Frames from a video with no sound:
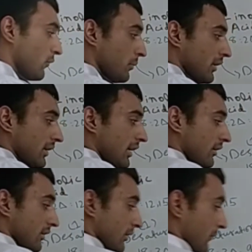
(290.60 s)
will be
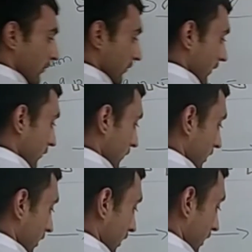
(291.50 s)
again the phase of
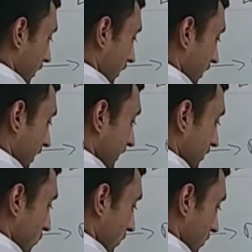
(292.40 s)
the
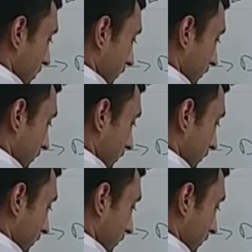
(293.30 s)
desaturation.